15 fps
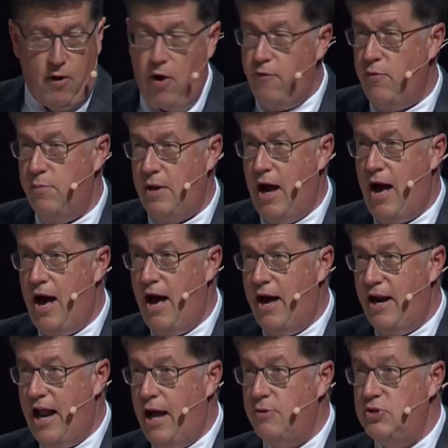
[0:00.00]
far from
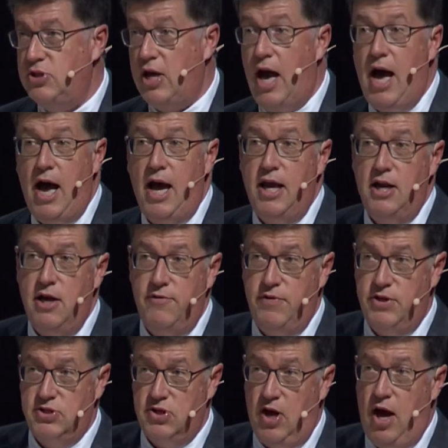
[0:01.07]
God, outside of
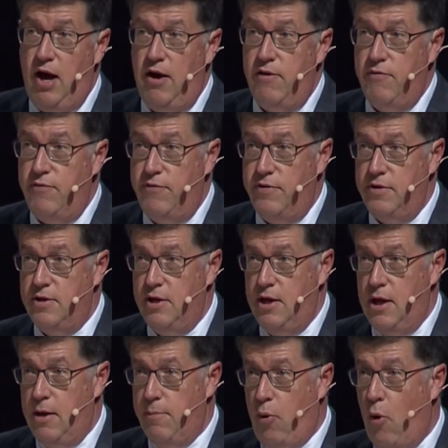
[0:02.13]
His love.
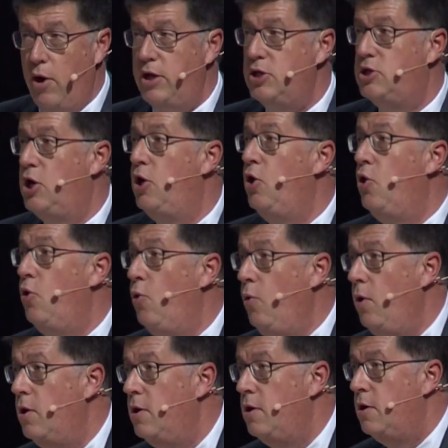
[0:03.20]
Point
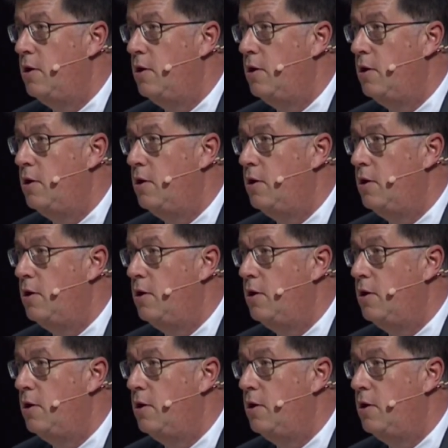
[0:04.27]
two,